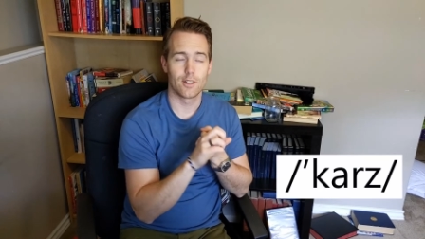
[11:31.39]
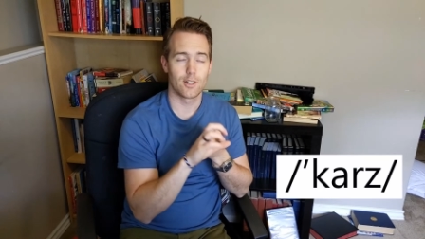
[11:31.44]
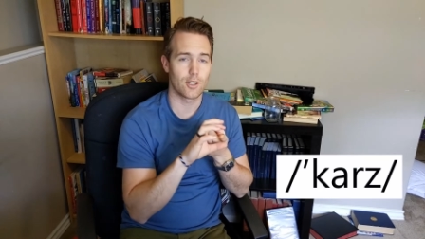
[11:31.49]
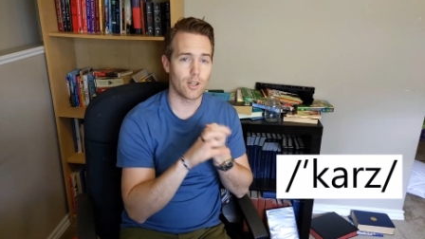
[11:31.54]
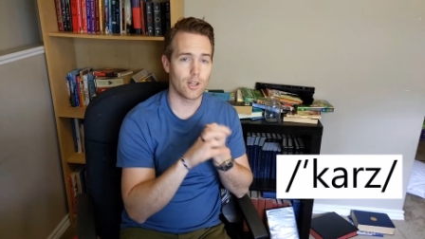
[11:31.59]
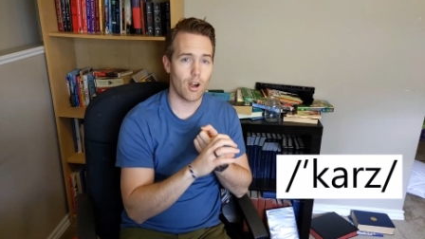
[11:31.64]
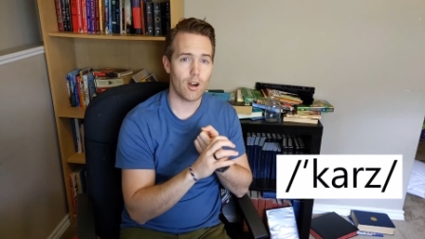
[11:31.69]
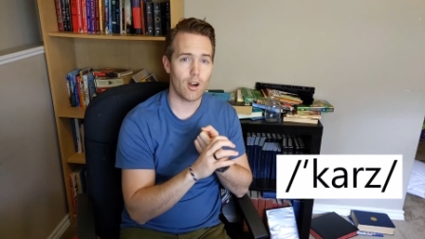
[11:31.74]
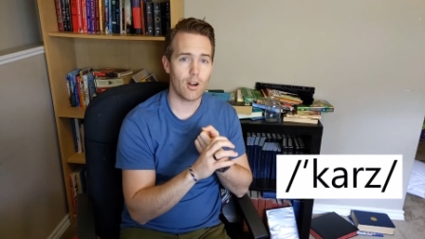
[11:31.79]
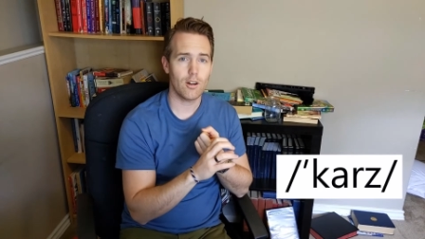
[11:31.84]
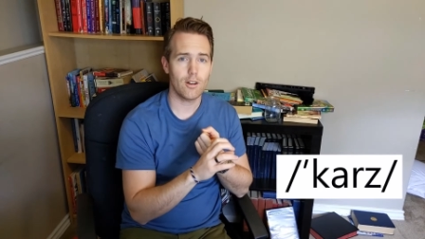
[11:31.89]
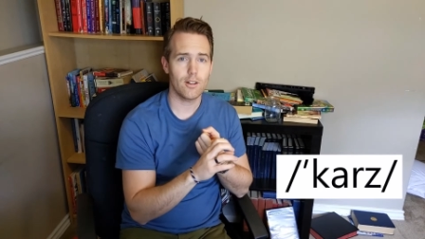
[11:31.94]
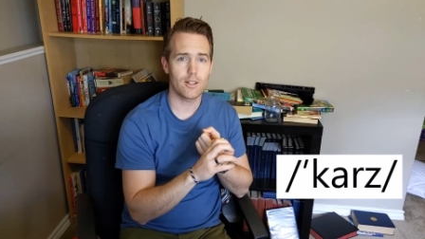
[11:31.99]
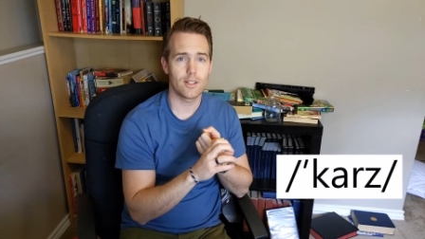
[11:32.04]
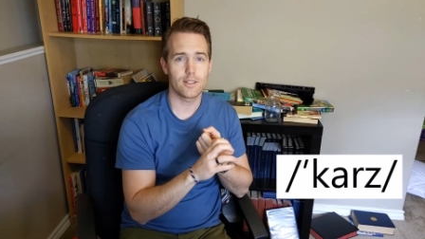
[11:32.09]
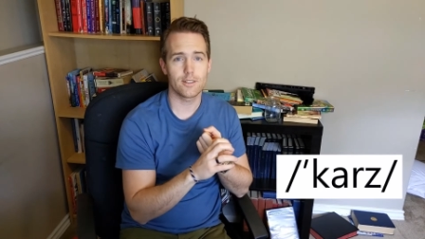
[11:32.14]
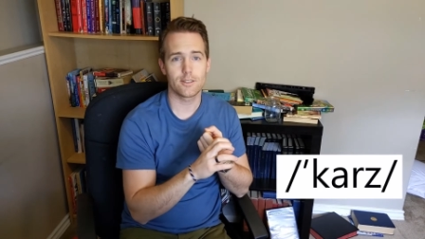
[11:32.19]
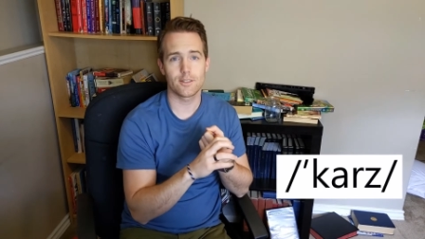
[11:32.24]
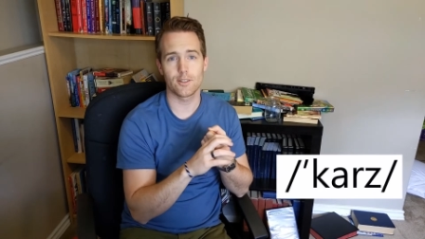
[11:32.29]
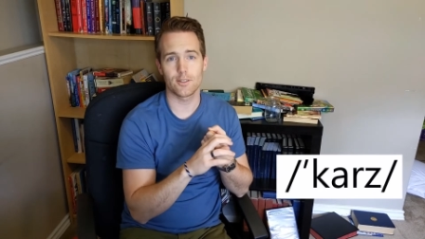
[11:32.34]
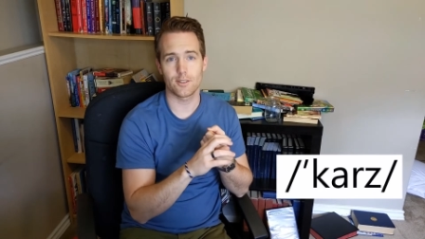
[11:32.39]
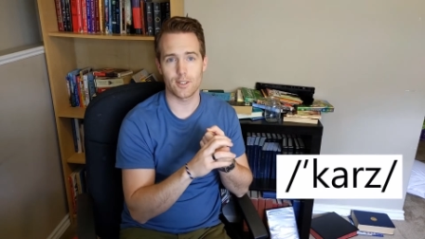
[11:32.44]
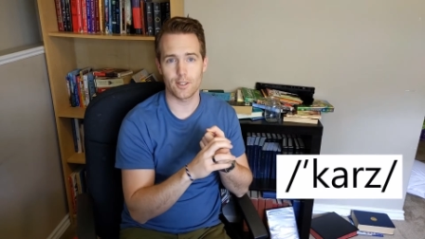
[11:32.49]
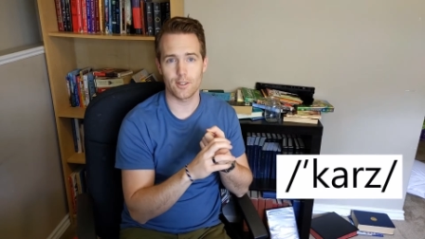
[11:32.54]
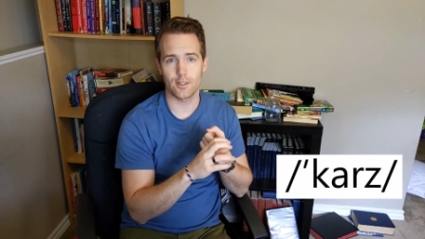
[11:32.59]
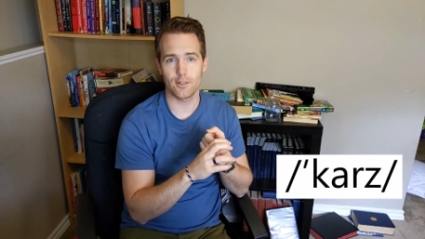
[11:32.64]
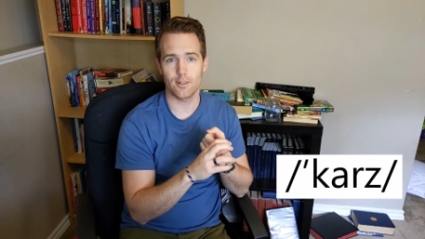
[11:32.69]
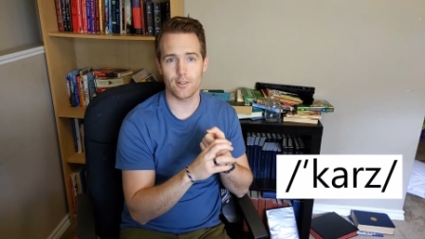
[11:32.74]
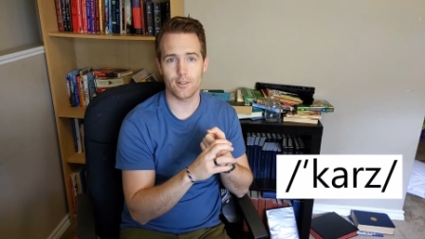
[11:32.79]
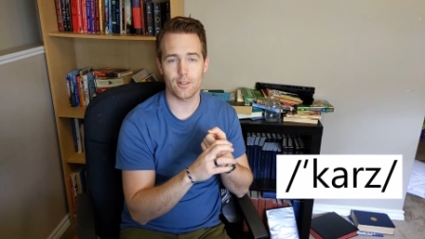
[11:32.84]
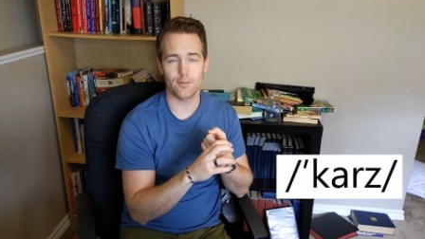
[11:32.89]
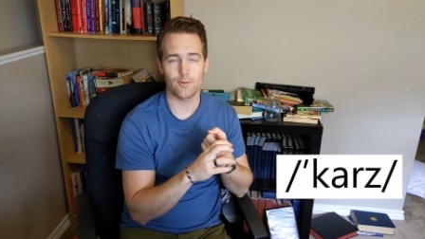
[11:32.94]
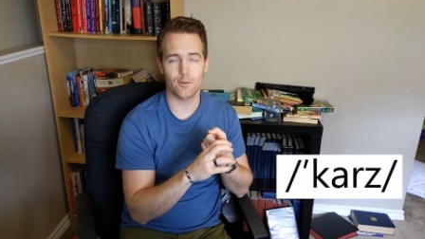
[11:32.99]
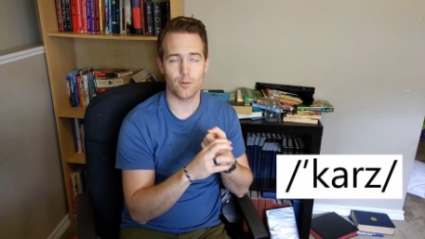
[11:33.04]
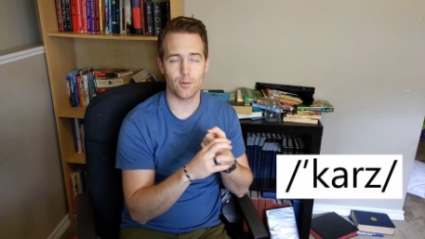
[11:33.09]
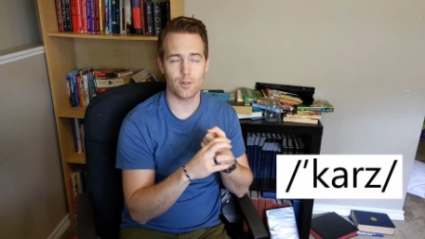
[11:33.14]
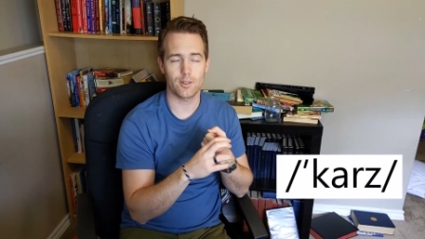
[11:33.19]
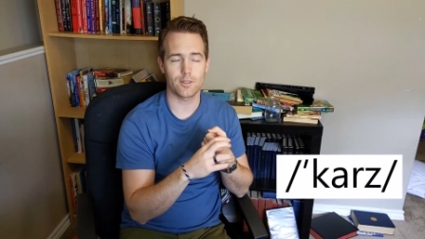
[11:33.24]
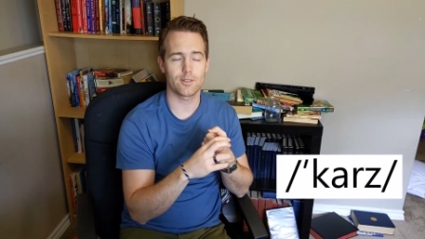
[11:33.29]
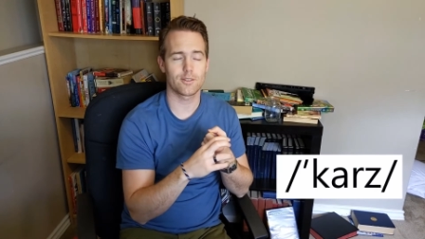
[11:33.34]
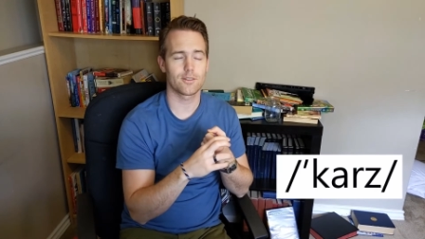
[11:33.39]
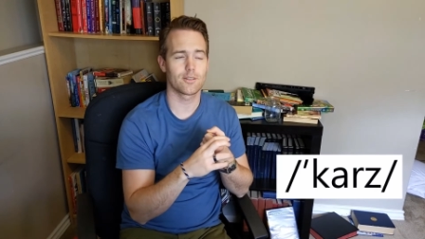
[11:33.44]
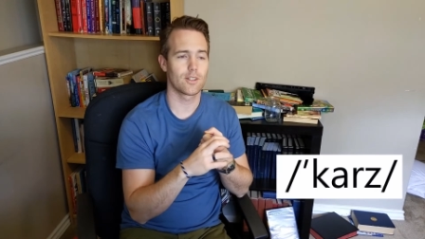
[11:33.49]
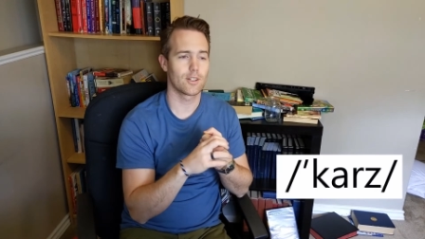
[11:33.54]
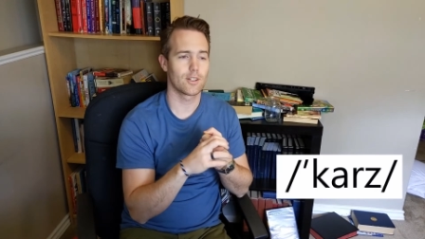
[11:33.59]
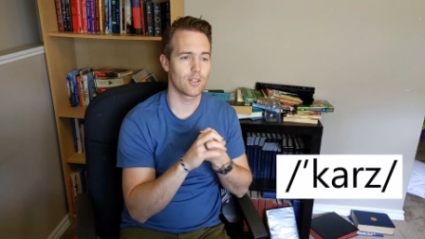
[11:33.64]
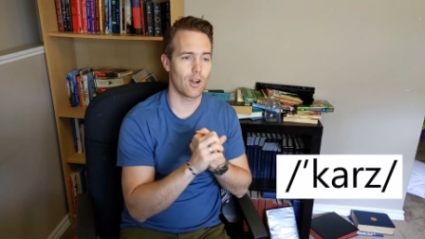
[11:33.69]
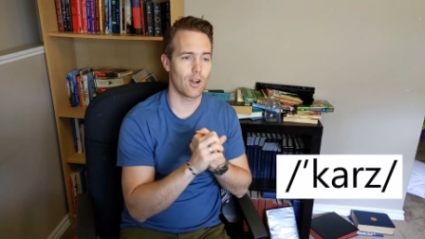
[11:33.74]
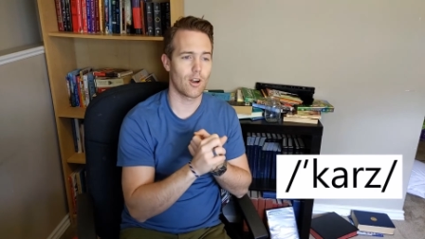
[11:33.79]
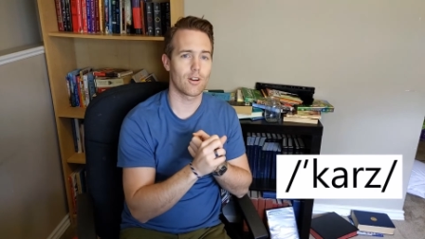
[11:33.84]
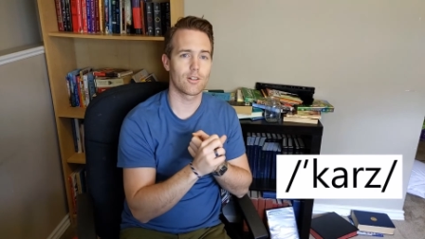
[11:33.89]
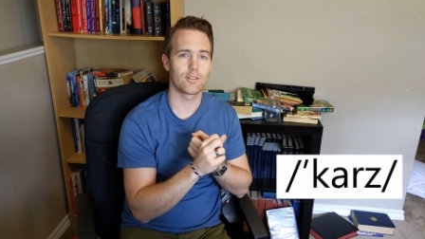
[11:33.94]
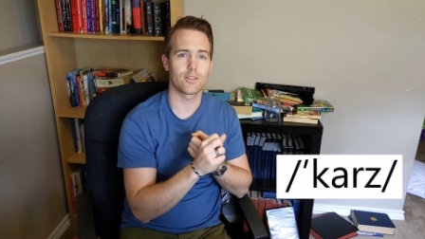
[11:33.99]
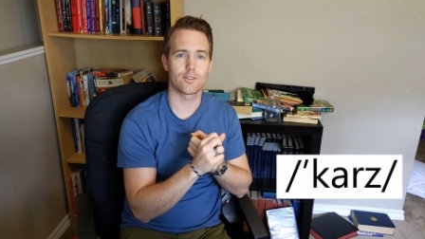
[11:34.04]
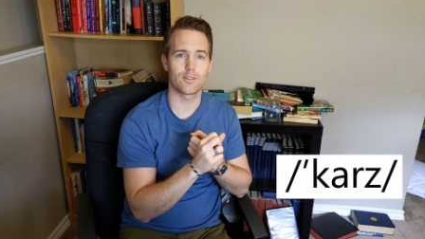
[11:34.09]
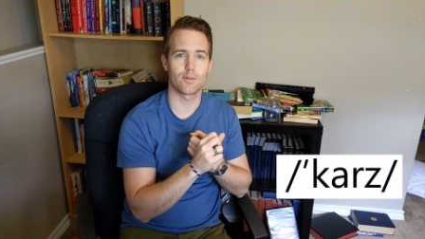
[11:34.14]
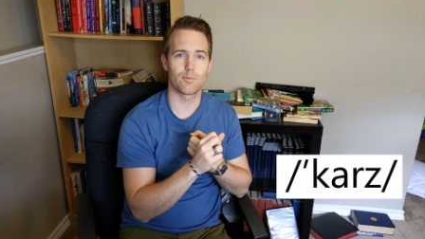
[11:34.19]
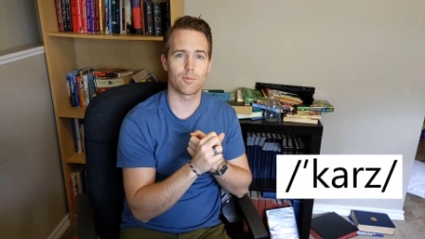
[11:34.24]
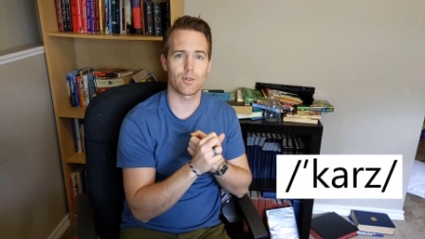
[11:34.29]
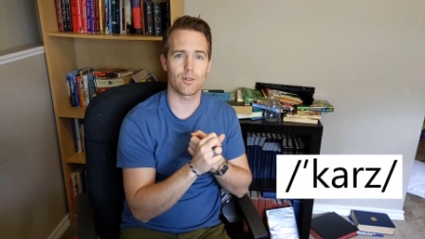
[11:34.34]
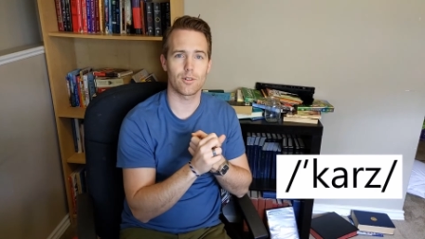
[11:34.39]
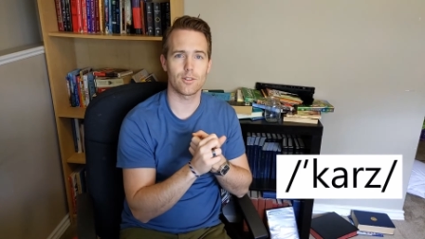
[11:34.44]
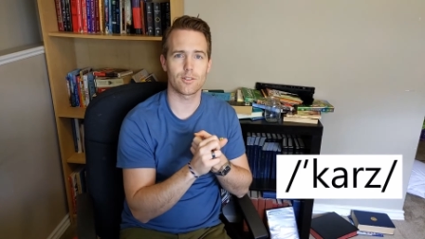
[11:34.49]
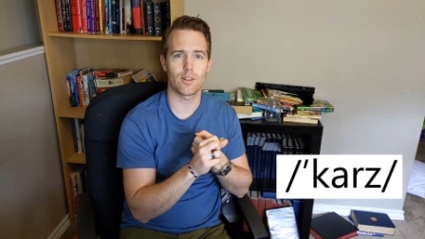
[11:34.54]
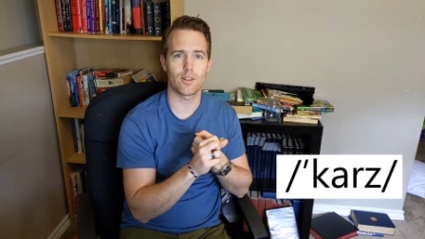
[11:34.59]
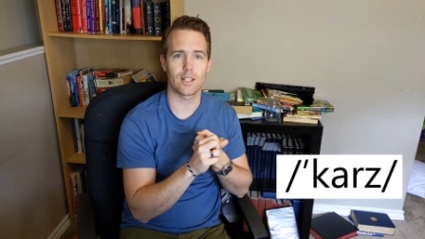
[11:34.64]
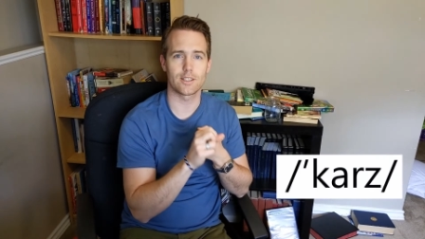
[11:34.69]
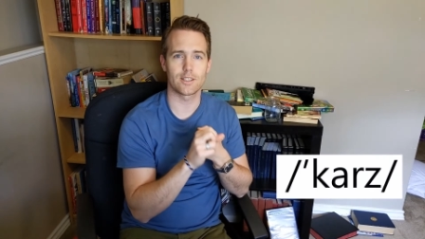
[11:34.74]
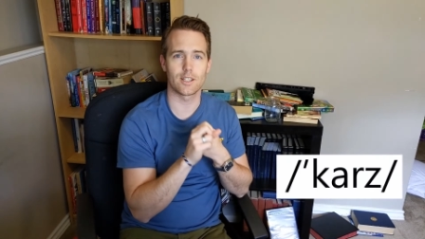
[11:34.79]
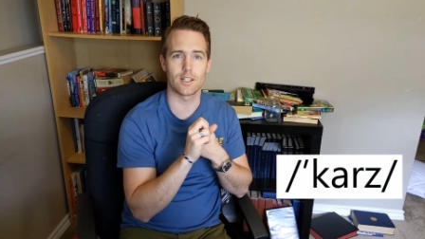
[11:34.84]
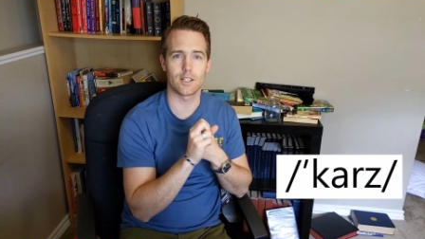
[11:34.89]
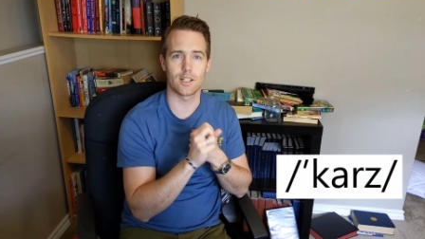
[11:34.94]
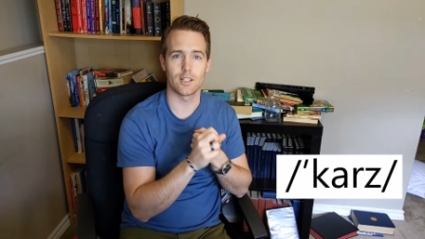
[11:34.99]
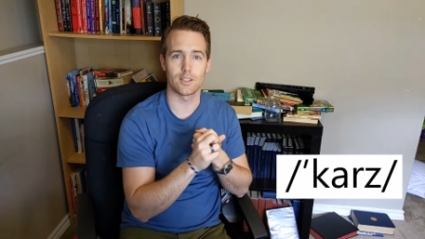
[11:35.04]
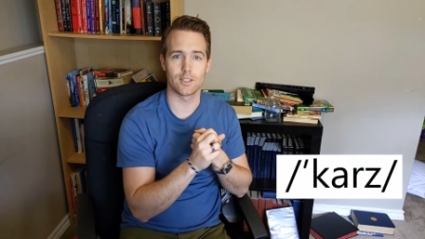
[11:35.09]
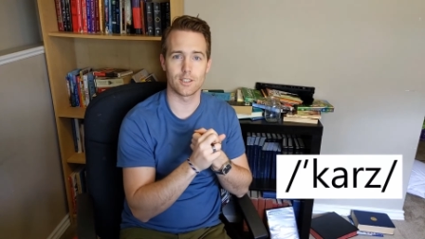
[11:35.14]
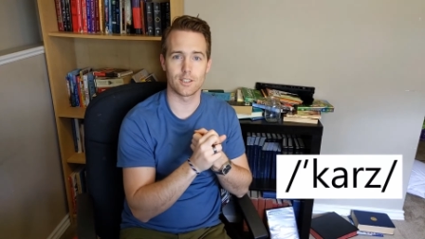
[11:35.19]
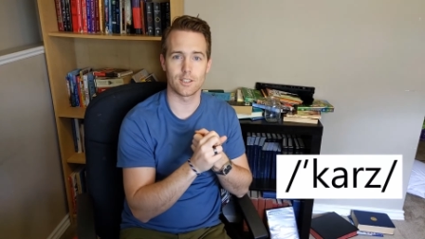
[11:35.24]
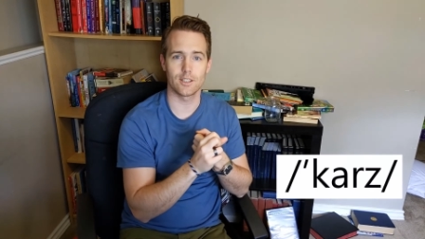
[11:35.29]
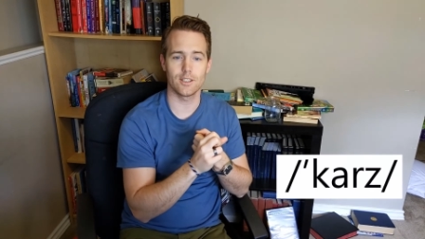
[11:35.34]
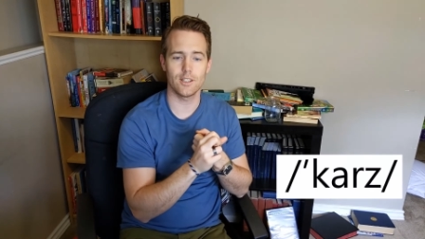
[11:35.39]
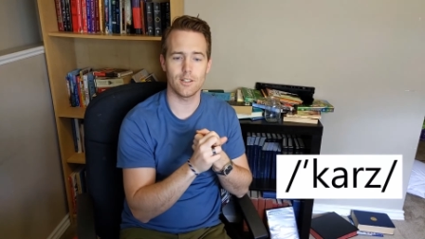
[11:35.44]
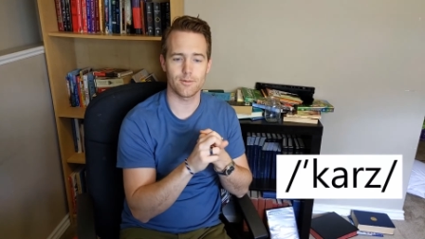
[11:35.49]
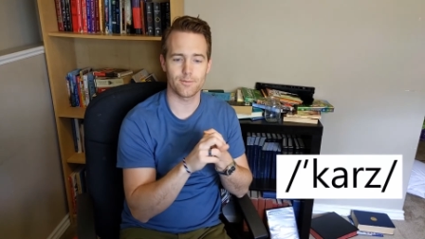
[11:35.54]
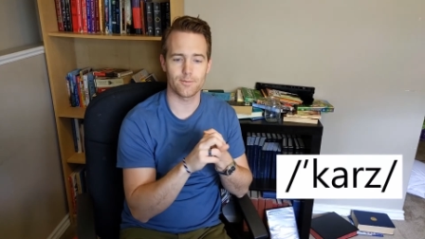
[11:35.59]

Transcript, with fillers: Car is the singular, of course. Cars is the plural, so that's the z.